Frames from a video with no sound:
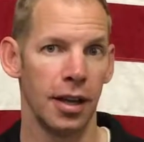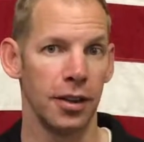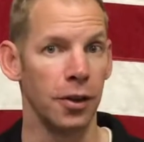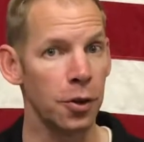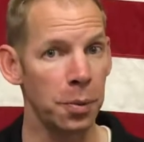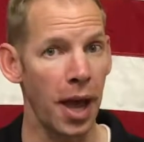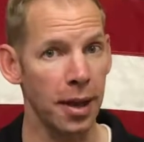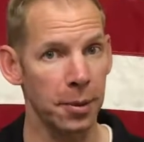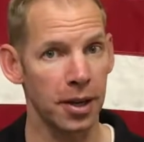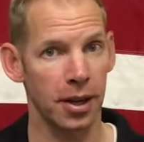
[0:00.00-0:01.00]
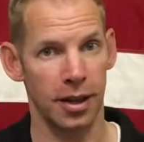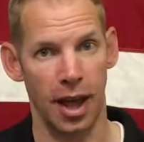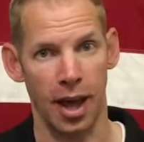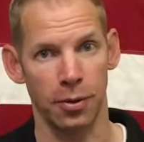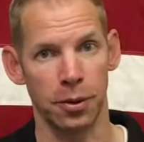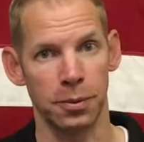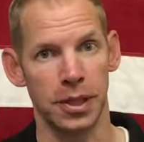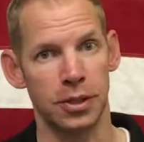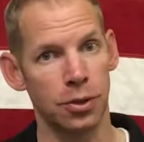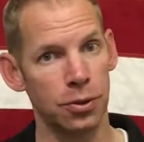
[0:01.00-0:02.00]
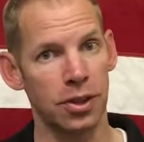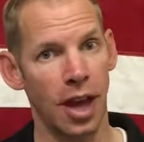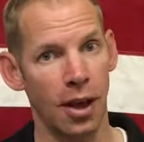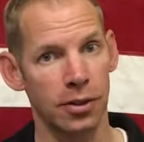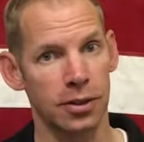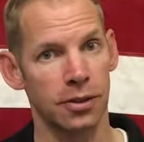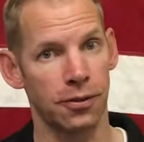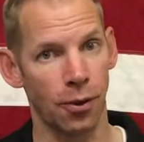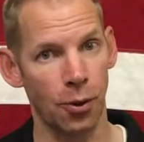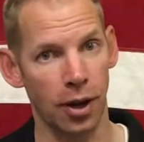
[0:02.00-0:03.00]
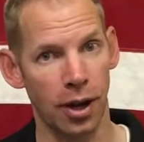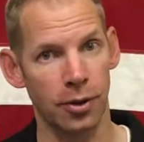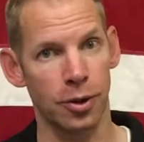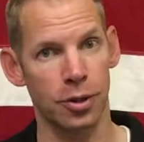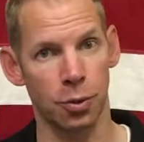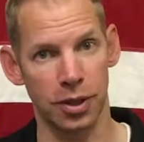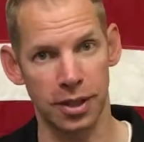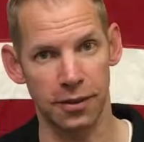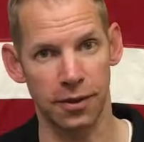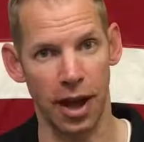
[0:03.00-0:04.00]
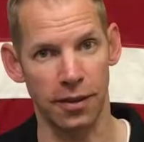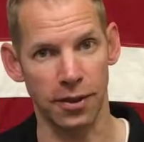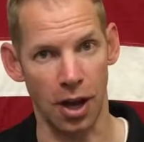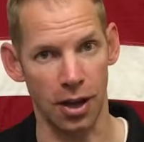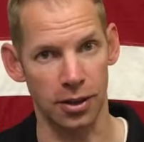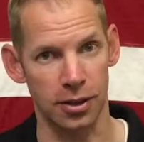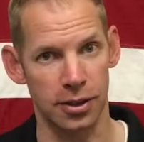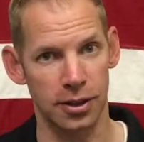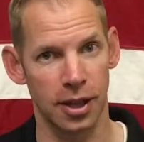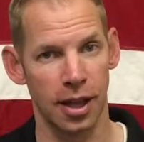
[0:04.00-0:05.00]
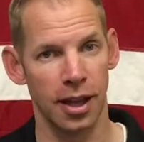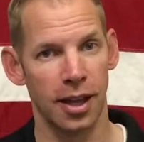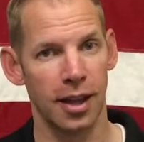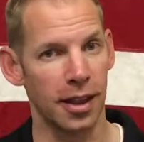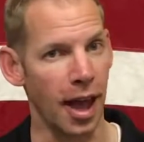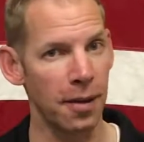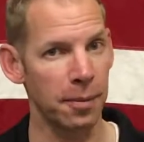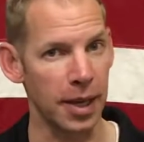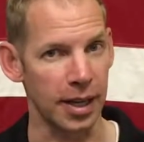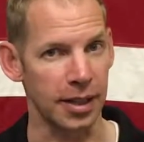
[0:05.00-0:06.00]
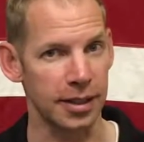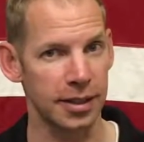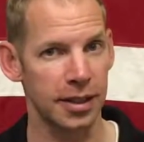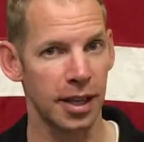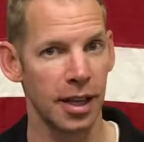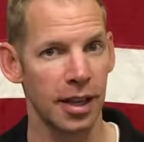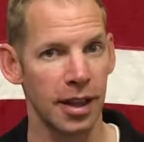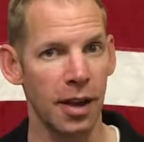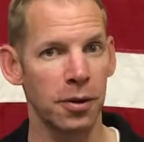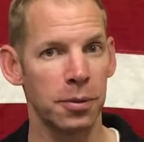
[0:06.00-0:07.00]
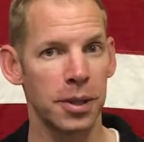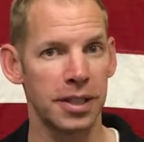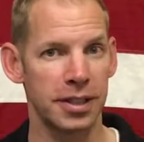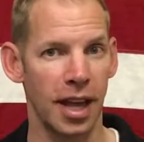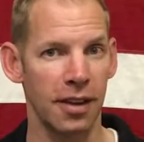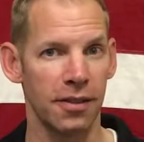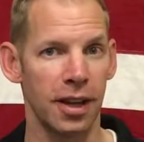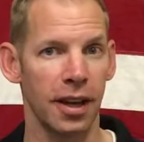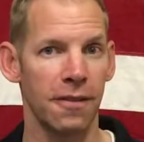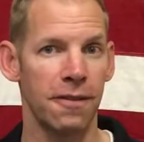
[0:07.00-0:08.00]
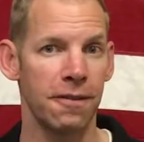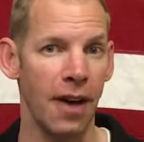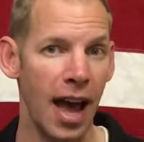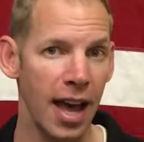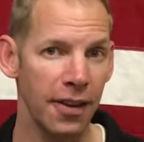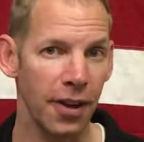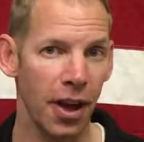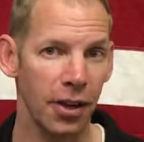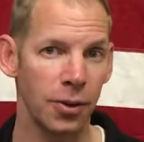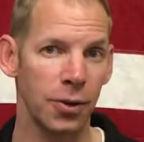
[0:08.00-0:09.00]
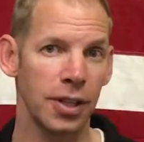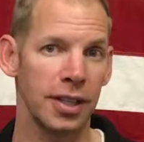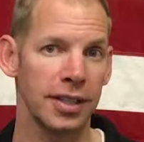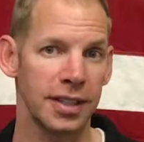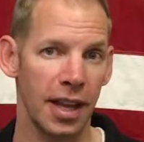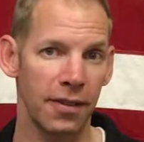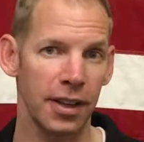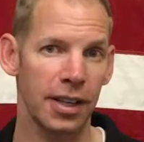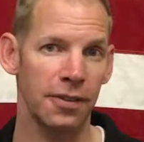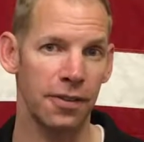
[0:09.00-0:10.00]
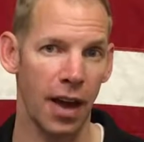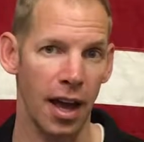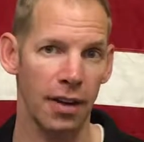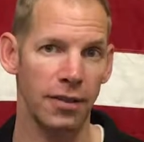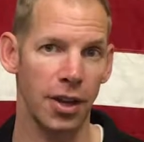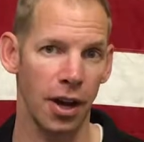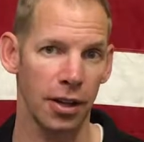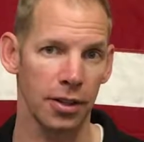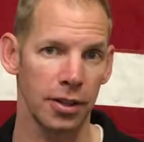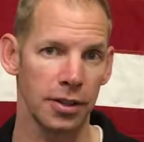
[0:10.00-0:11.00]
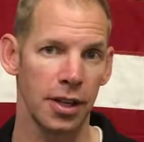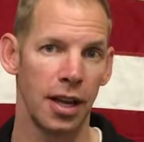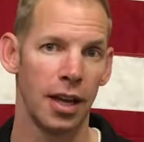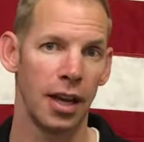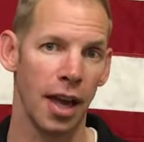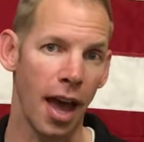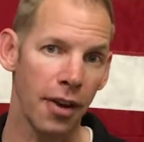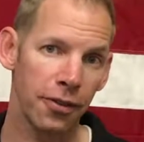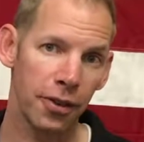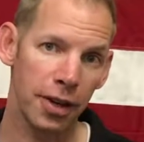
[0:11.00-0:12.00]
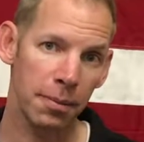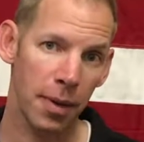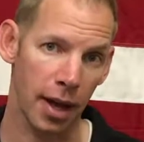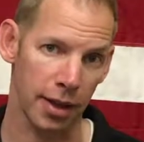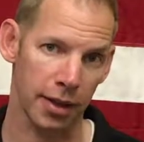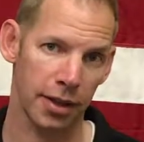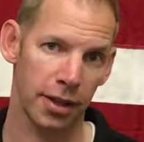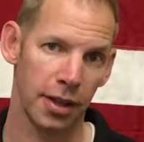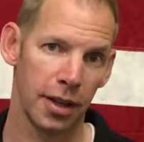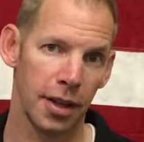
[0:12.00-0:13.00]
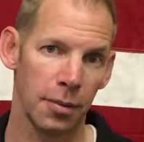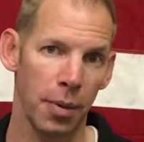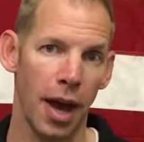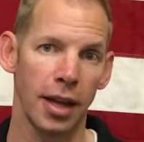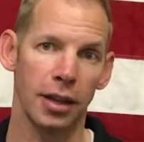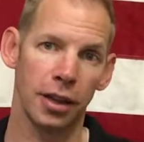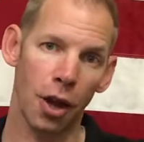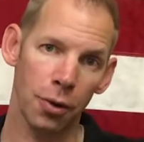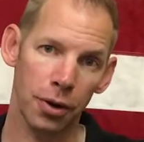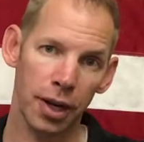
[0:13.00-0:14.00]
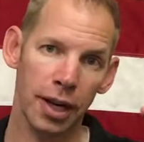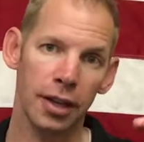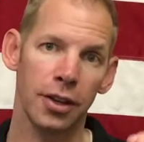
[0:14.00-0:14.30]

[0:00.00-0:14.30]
The new payment on that would be $2,425. That means they would be saving $575 every month by lowering